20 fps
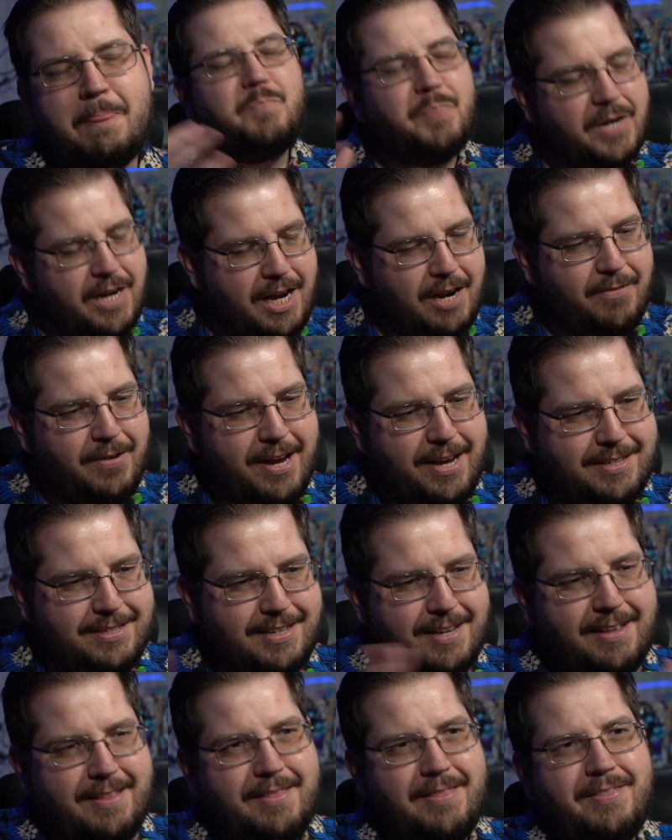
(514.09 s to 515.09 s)
But
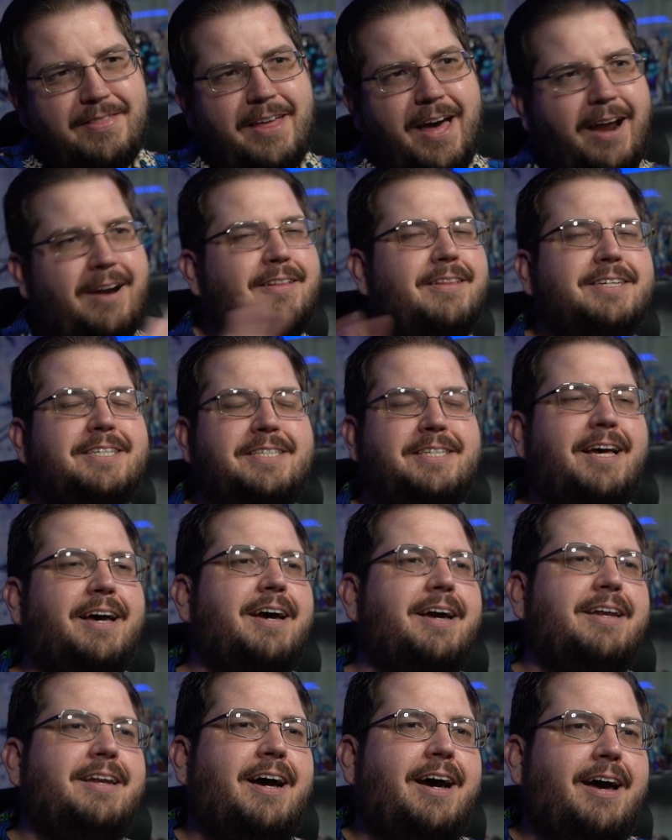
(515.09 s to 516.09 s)
anyways, that all
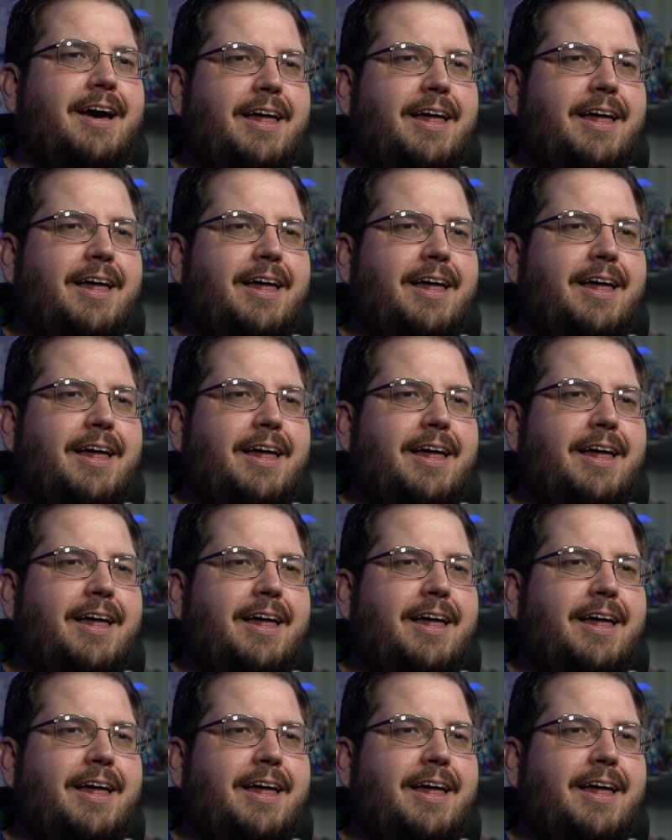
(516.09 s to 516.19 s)
aside,